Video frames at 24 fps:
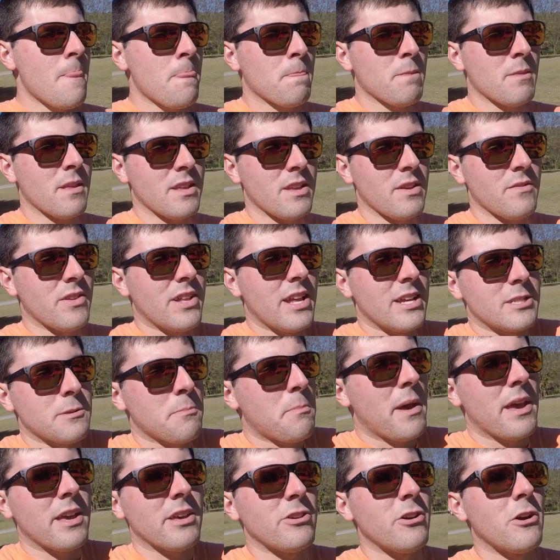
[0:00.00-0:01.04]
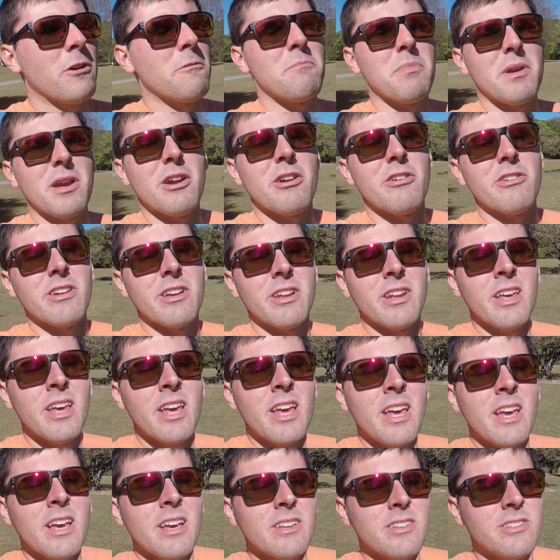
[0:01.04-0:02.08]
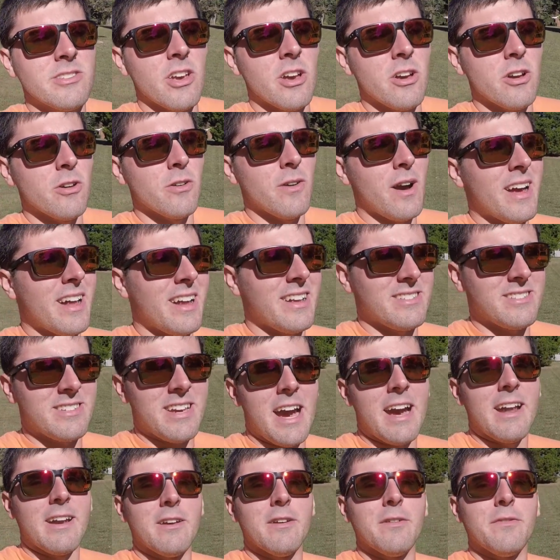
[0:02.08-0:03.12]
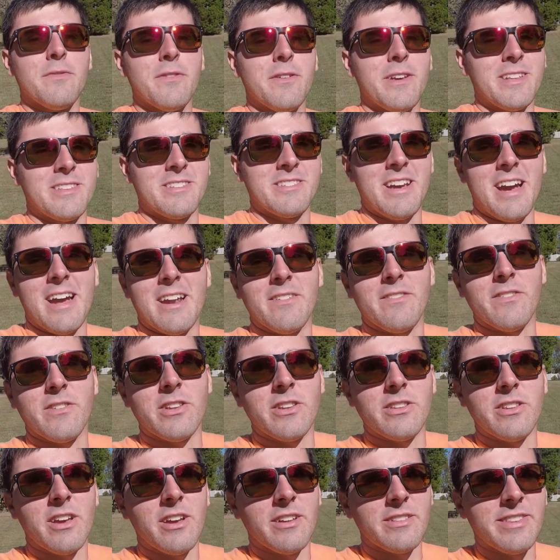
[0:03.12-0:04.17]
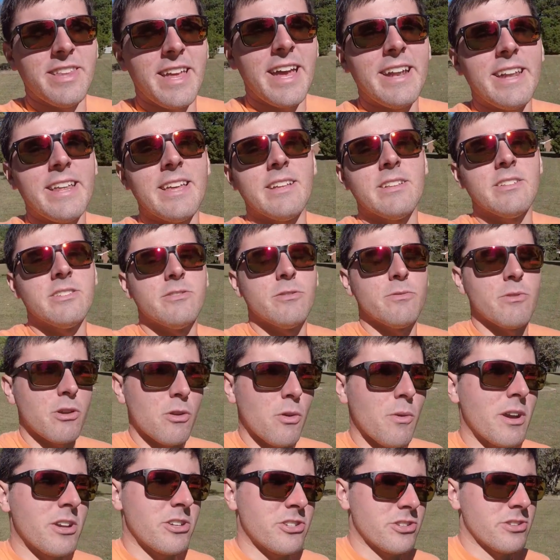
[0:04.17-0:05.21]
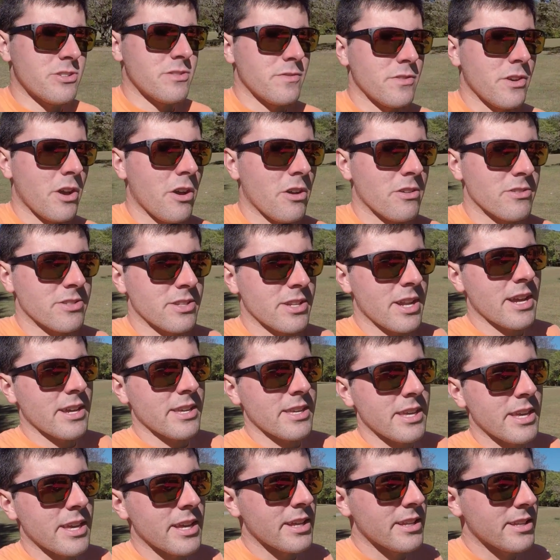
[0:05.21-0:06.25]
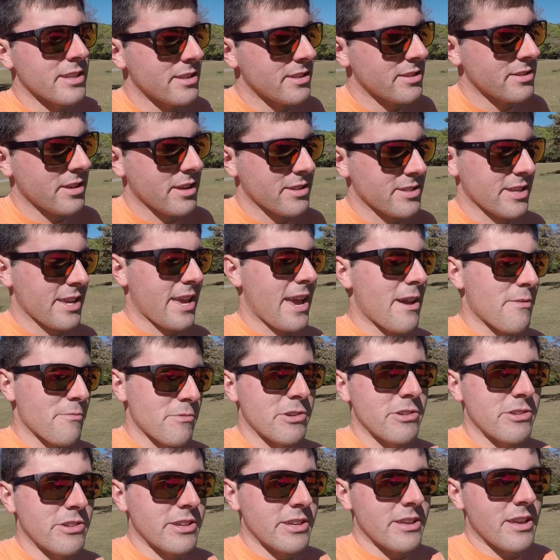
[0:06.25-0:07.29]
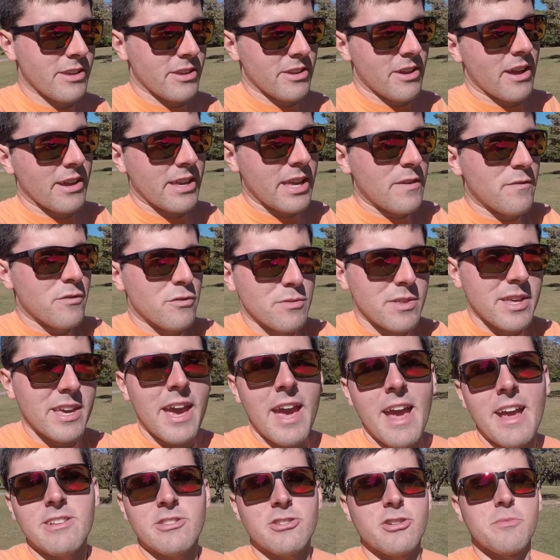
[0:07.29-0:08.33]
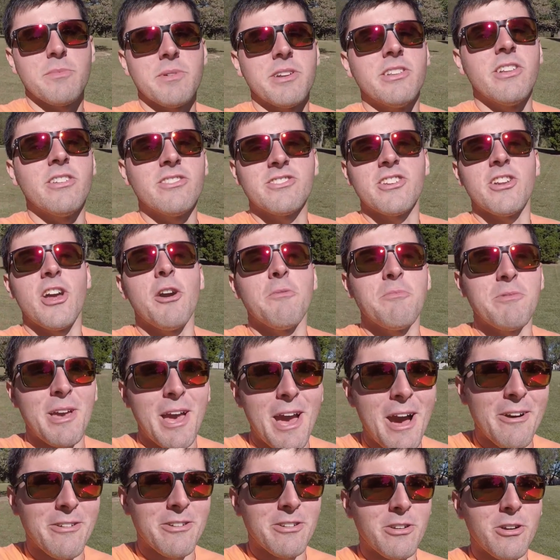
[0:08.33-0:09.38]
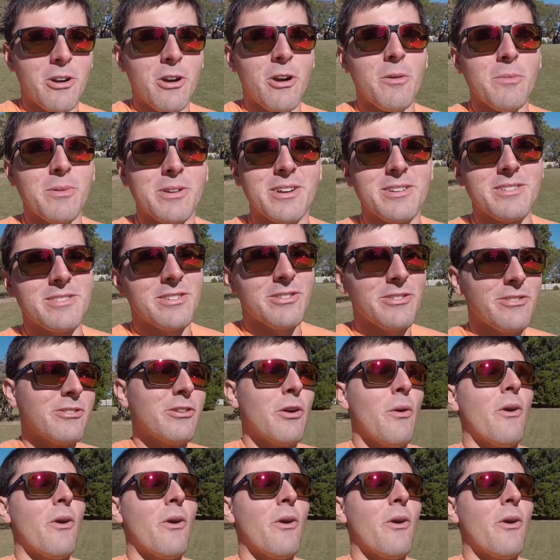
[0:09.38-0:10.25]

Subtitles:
it even has a paint gun, period. So it's kind of a dead end to a question of y'all's that I get, because I can't really, I give you the answer, but it doesn't help you out at all, because I know y'all